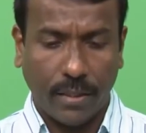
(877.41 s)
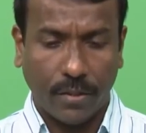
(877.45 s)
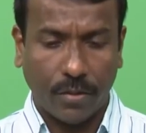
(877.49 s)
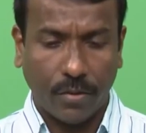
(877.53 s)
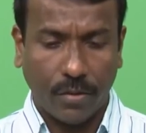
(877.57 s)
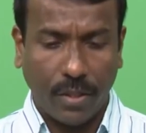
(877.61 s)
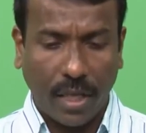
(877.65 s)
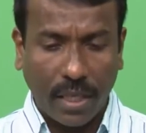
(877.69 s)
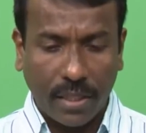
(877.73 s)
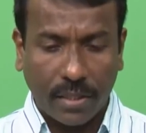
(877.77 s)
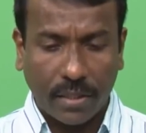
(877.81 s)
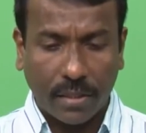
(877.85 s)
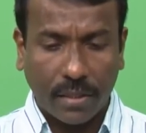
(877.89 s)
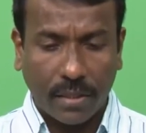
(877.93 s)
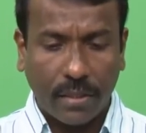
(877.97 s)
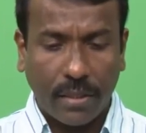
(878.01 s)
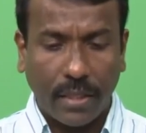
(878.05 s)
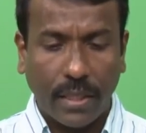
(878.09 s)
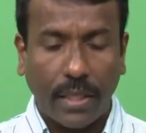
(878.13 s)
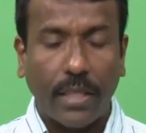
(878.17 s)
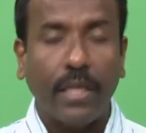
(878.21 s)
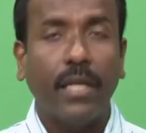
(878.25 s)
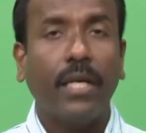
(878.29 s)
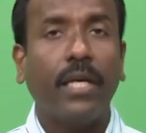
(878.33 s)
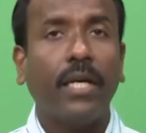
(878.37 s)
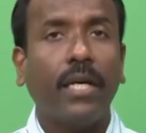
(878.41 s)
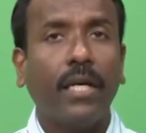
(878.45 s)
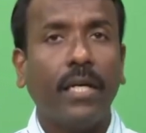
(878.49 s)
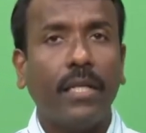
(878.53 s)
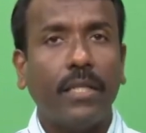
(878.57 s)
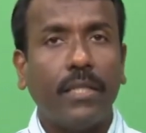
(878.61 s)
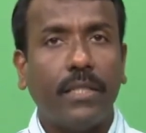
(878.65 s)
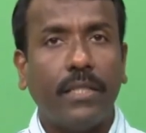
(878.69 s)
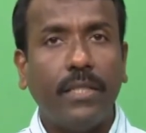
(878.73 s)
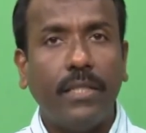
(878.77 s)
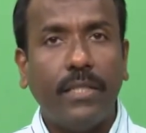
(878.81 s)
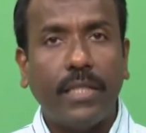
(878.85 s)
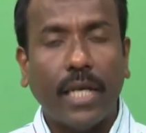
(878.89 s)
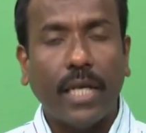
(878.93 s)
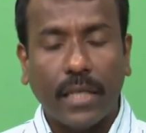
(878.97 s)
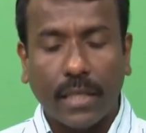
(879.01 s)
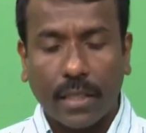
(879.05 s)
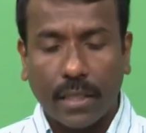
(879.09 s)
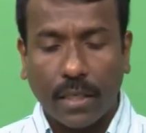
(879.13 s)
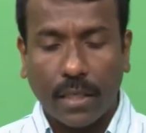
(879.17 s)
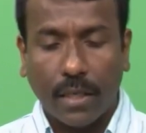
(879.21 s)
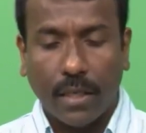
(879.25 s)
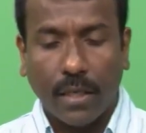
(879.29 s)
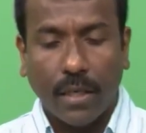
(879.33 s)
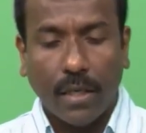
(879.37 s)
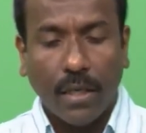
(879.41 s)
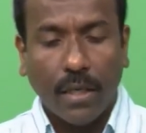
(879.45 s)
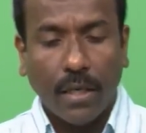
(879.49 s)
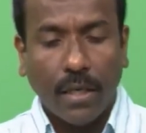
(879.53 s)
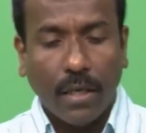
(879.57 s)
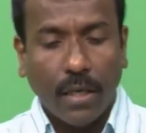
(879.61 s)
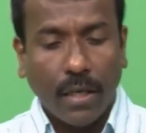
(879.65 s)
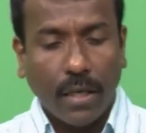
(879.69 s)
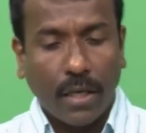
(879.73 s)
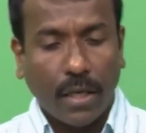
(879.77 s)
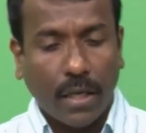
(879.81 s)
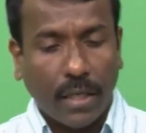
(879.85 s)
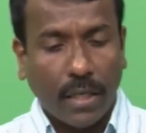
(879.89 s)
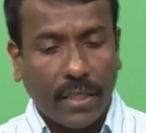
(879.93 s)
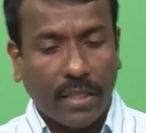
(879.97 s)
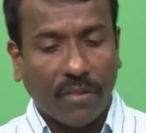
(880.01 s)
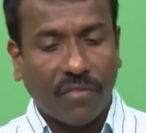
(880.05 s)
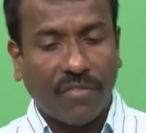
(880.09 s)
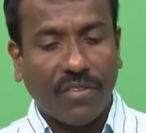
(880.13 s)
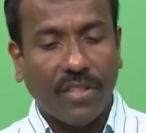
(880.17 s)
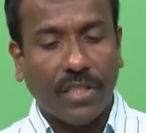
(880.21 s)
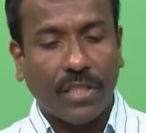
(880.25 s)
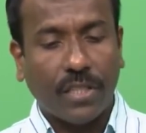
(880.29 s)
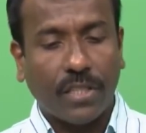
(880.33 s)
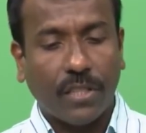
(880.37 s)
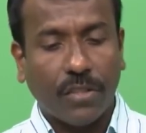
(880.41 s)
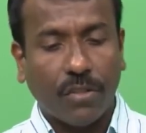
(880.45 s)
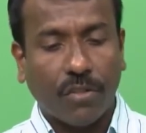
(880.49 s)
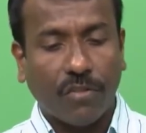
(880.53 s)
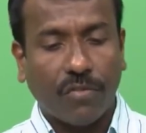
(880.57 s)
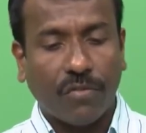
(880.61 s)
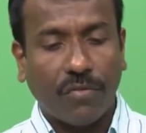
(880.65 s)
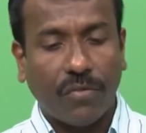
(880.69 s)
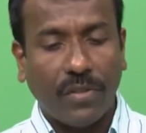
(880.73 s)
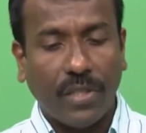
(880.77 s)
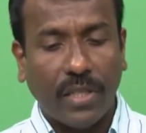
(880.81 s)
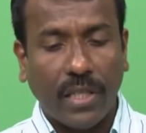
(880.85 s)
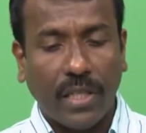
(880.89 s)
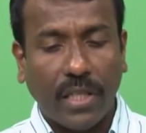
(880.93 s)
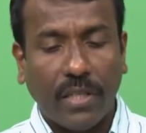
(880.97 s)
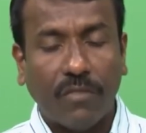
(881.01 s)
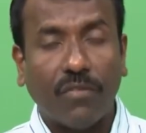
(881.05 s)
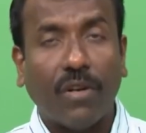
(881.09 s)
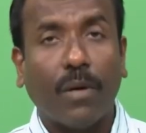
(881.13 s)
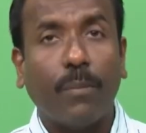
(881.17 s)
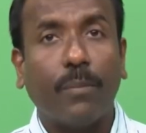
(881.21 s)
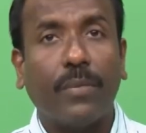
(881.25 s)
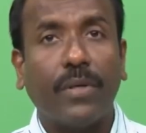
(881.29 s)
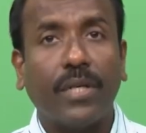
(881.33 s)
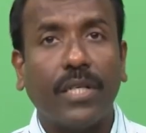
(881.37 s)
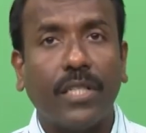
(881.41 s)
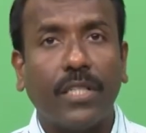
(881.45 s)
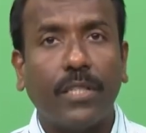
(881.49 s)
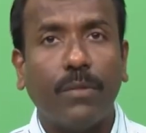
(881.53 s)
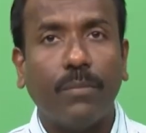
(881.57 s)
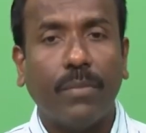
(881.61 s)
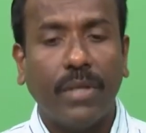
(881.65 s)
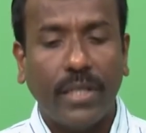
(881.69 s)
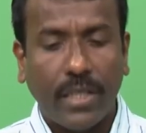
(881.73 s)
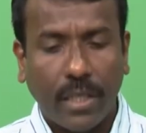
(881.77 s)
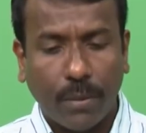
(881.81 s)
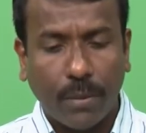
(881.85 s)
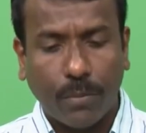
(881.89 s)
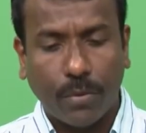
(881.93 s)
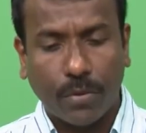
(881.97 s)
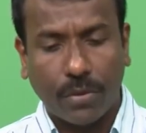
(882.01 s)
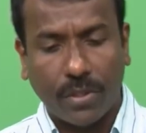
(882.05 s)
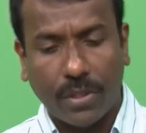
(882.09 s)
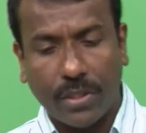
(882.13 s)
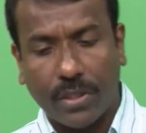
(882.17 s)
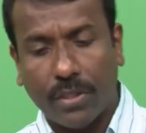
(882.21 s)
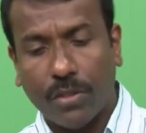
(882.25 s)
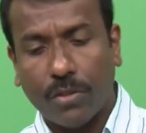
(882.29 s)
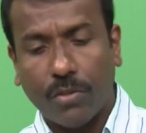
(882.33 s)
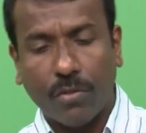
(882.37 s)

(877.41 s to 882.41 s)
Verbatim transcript: So, that is the general uh, definition of the evaporation by deposition.